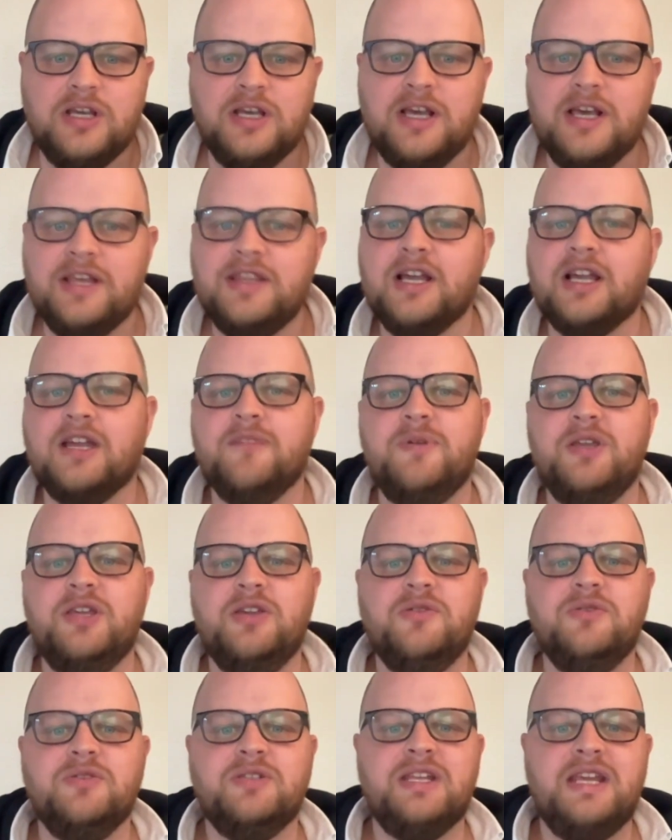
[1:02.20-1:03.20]
that can be
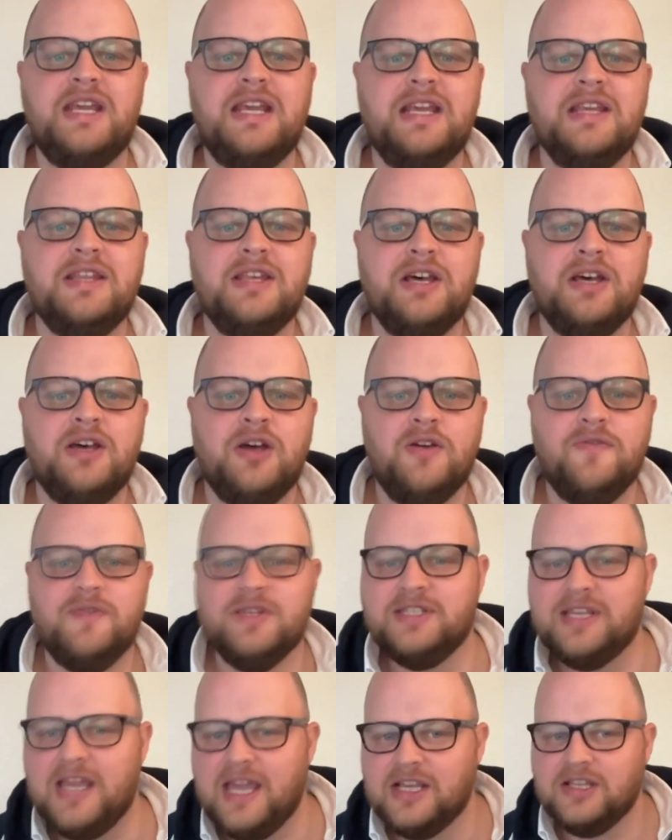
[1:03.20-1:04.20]
used either over
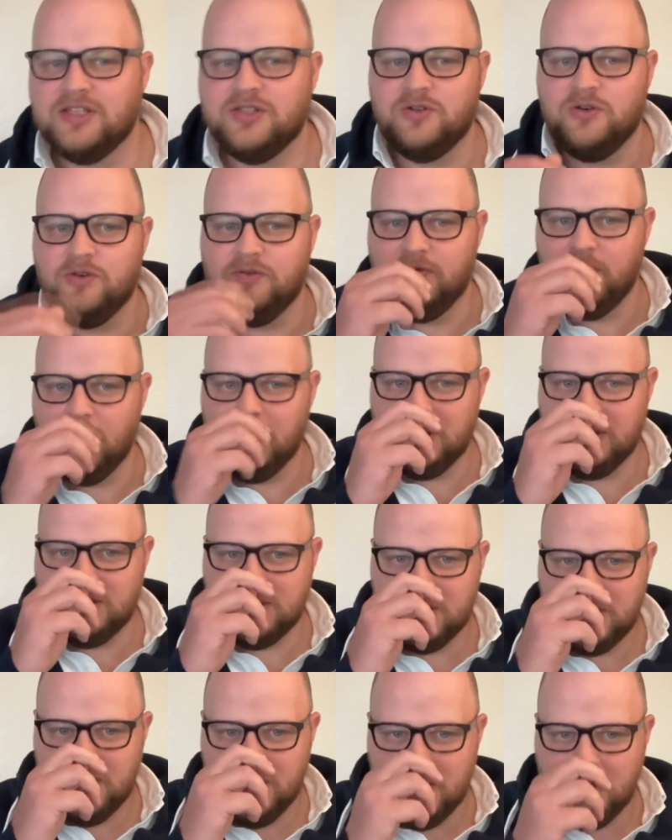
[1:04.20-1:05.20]
text or
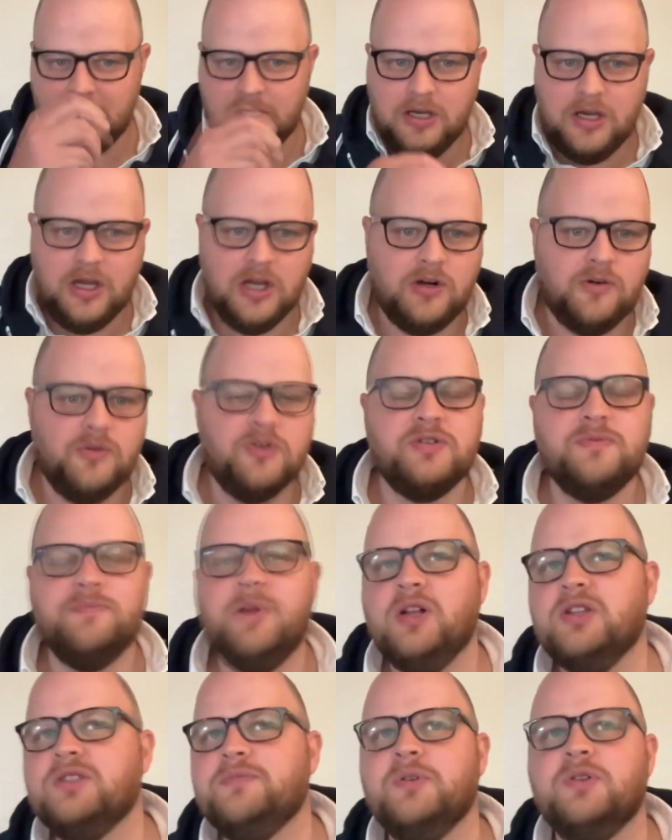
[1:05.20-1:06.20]
voice across
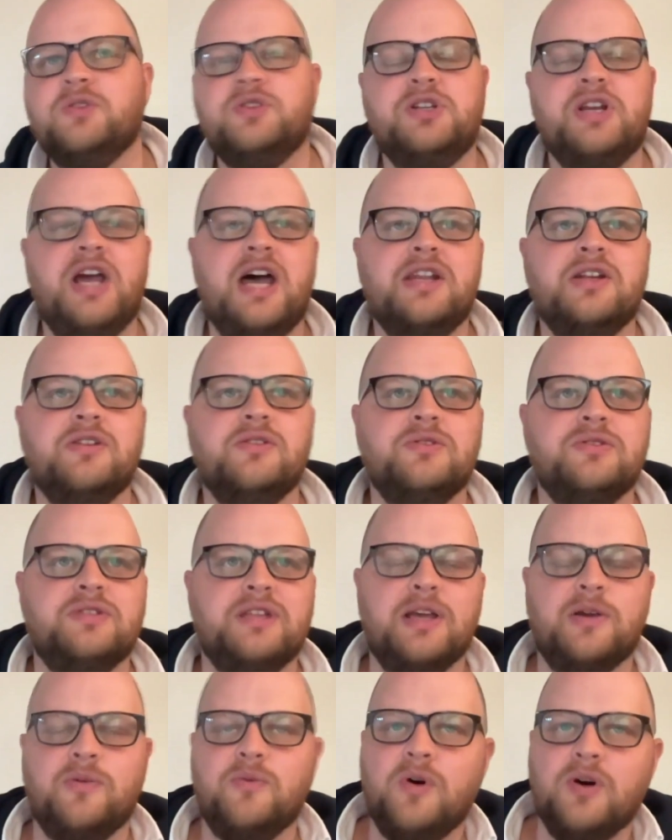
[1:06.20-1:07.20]
multiple channels
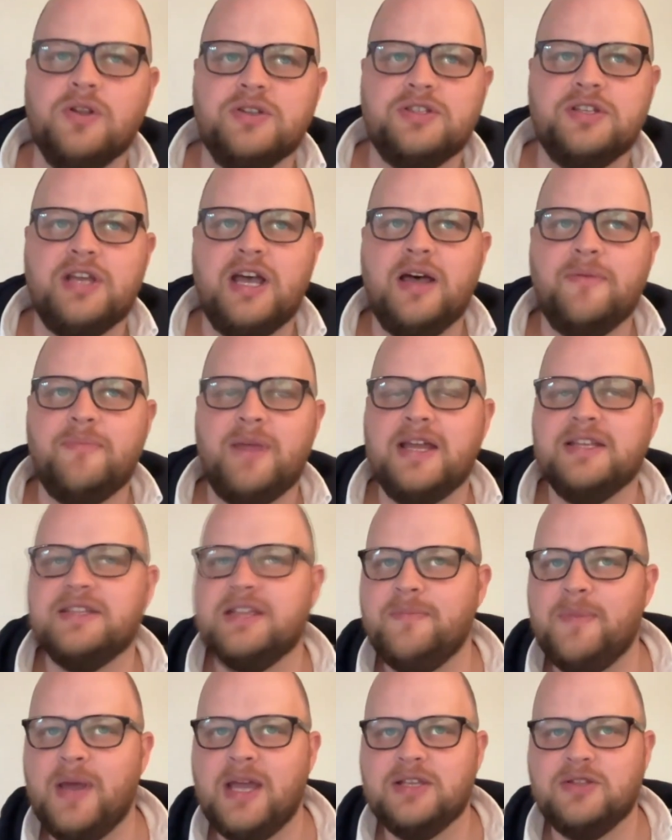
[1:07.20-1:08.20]
like WhatsApp,
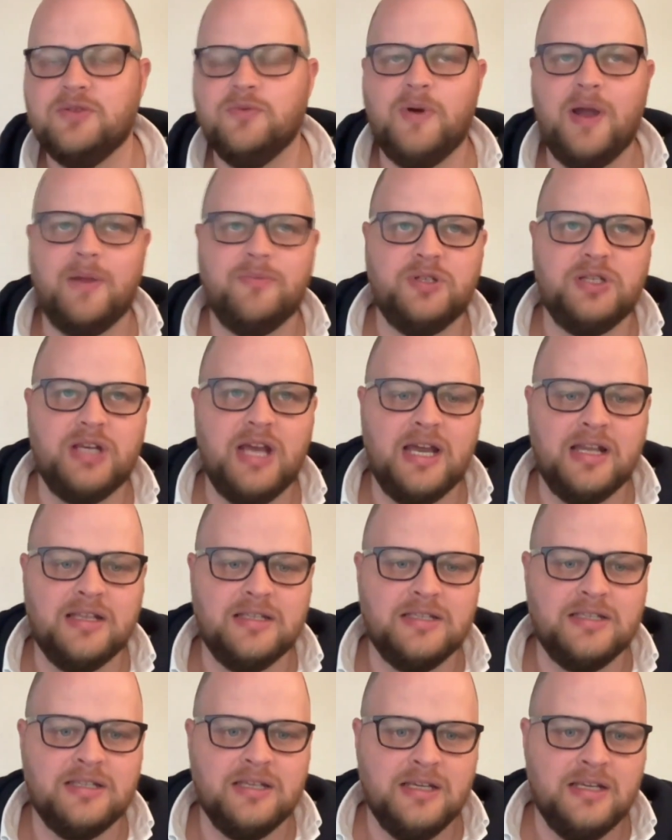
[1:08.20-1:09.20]
SMS, web
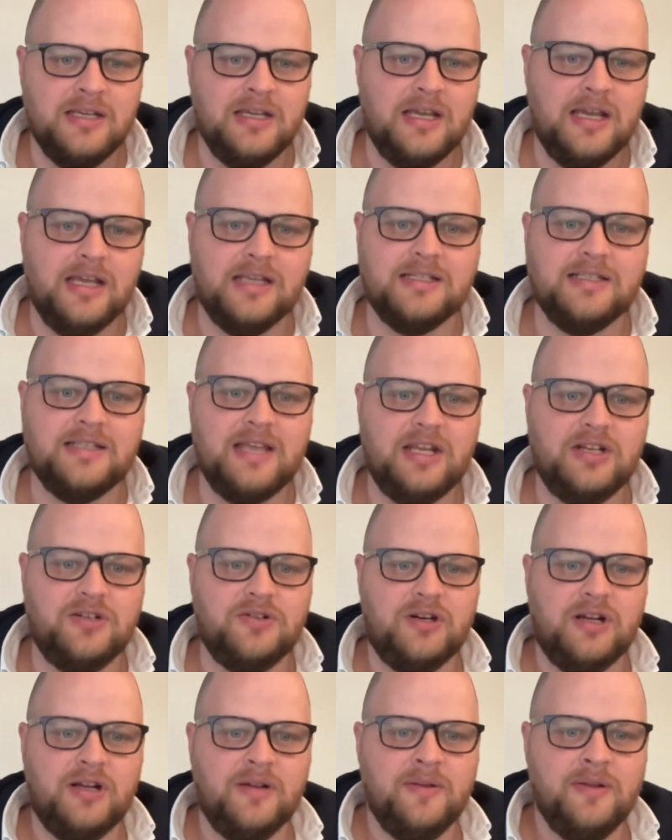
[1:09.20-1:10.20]
chats,
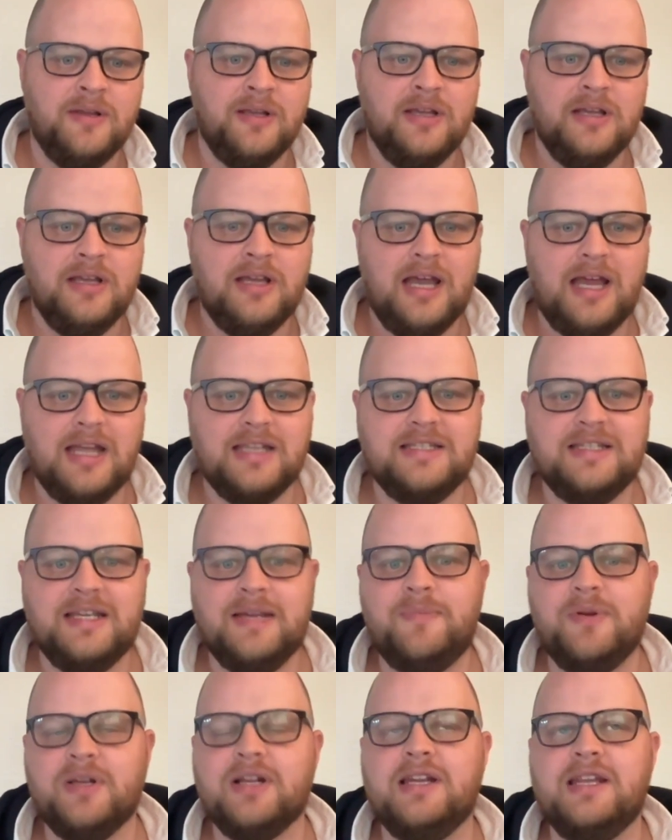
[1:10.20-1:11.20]
etc. And
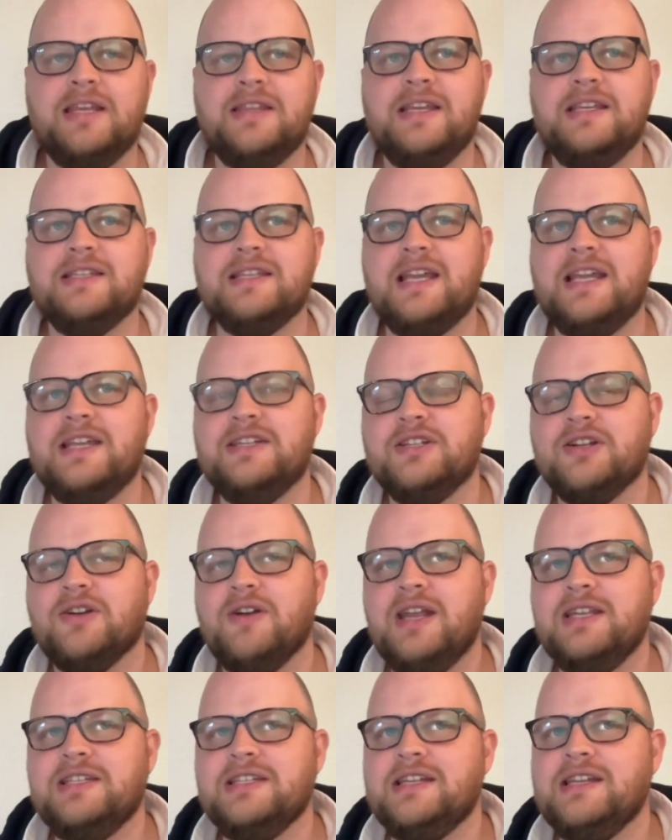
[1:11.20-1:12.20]
typically these are
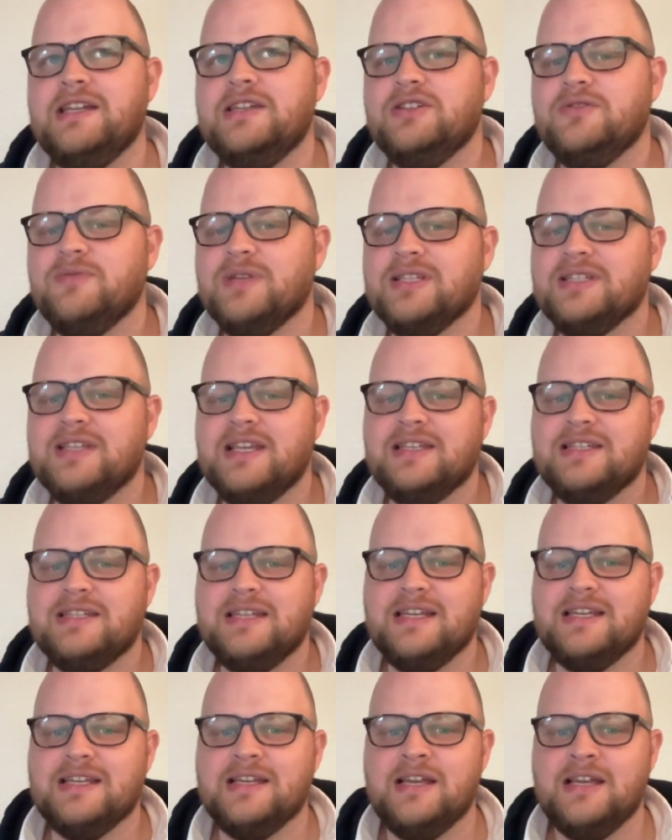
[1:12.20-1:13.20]
integrated into
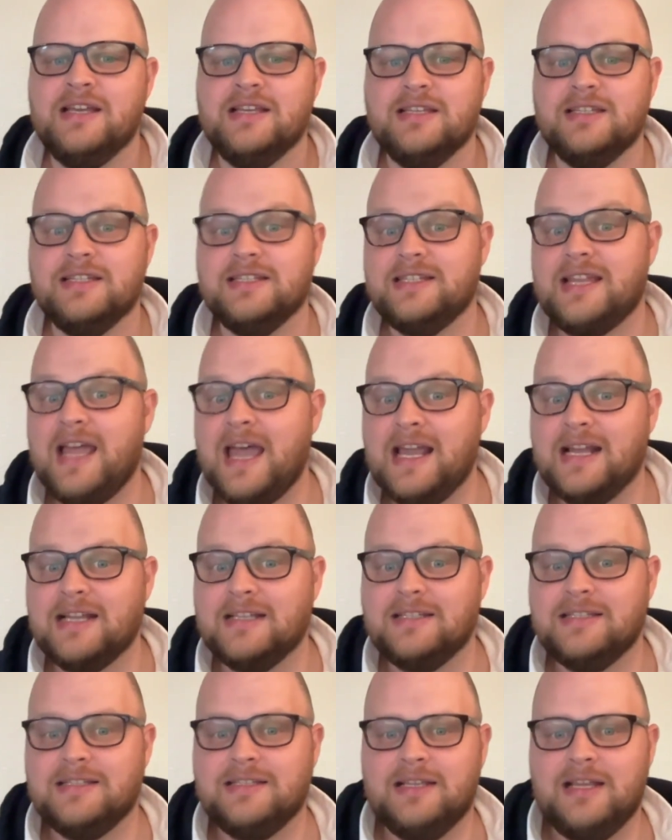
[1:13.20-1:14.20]
existing
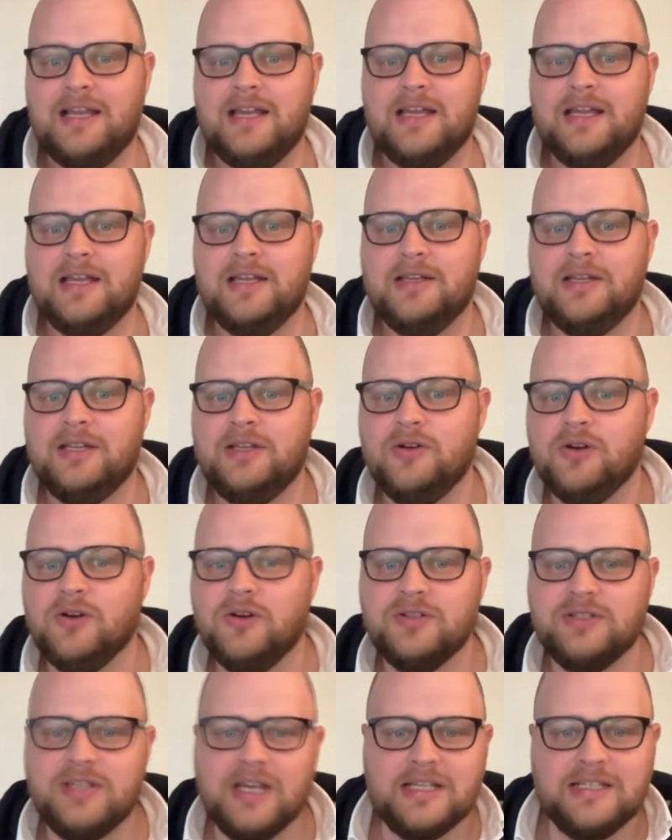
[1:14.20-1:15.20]
stacks in your
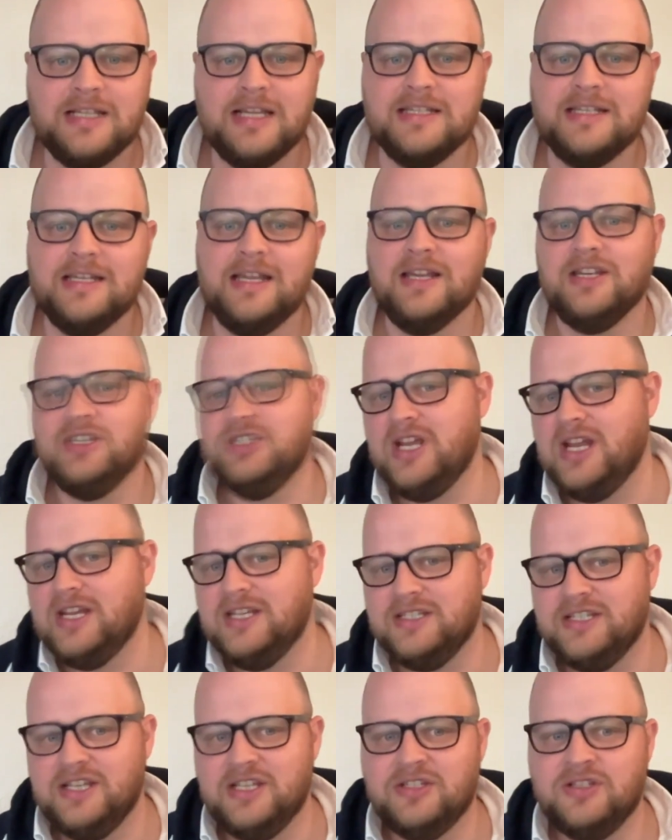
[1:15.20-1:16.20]
contact center like
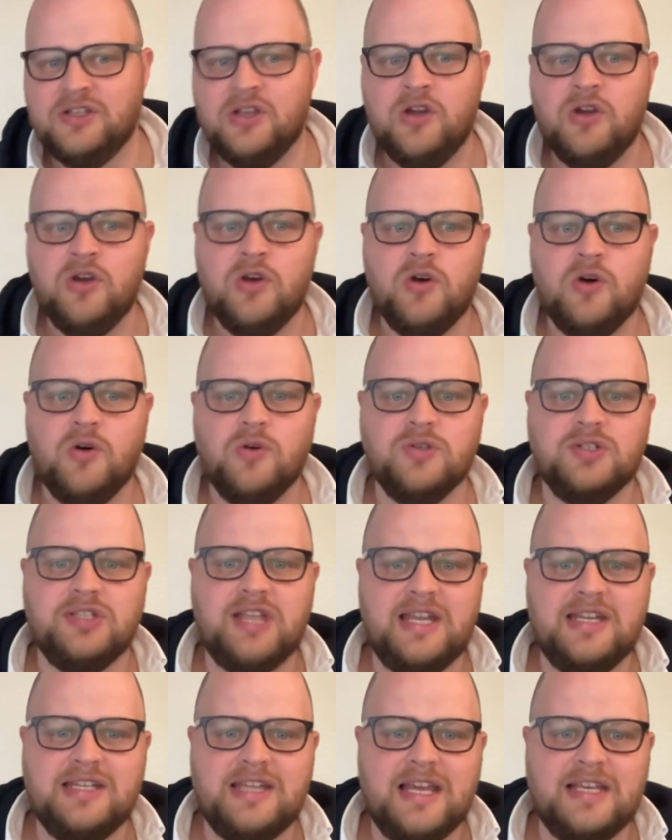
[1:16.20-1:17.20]
Genesys or
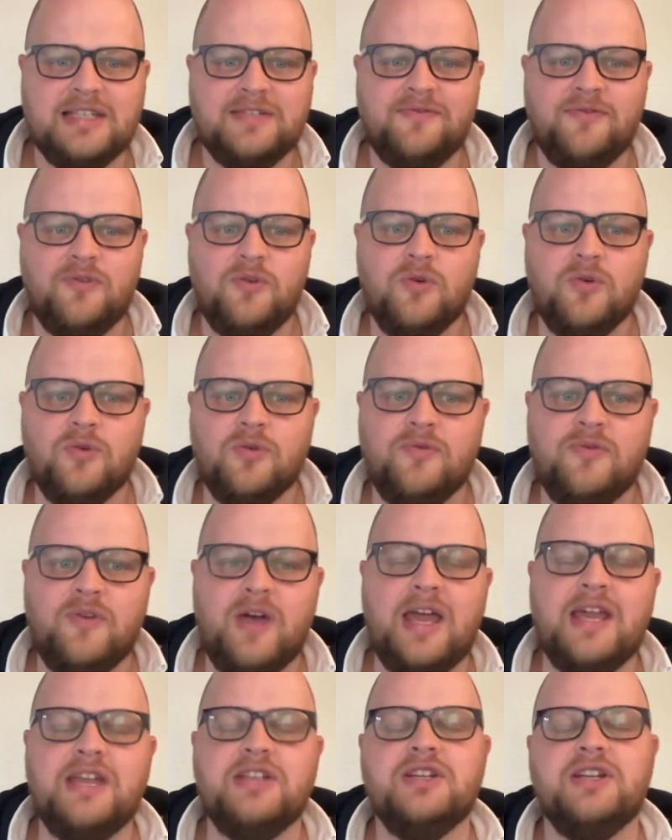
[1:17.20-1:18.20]
Zendesk for
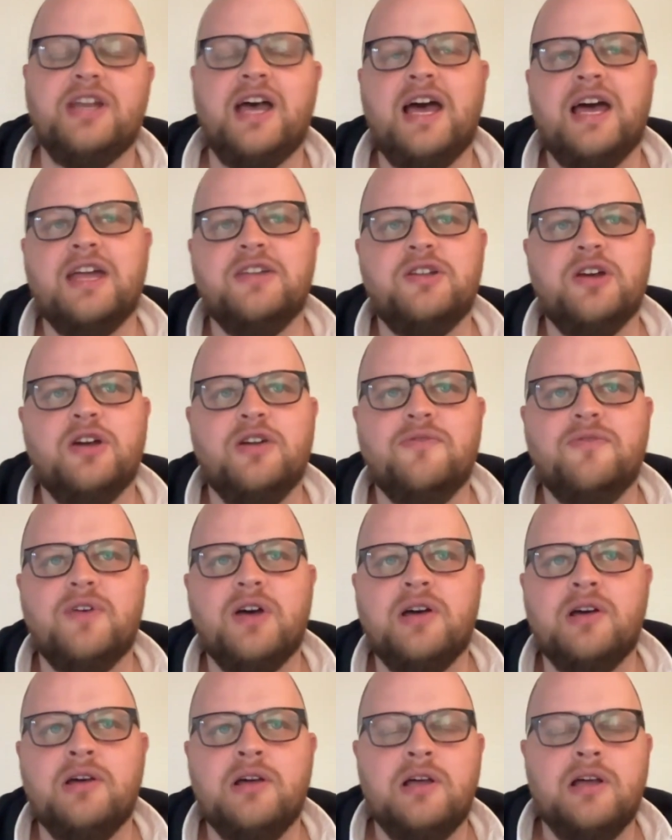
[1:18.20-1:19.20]
agent
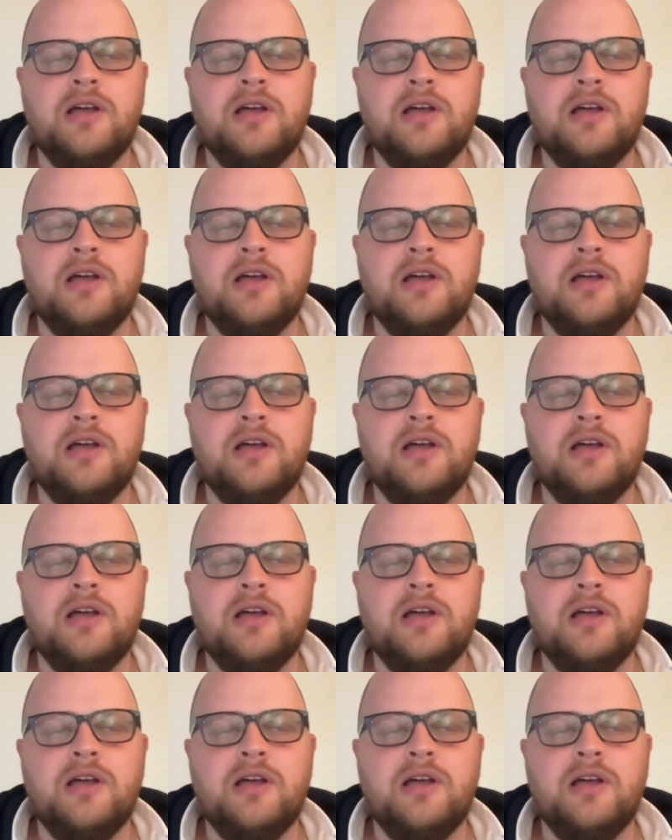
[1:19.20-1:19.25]
handover.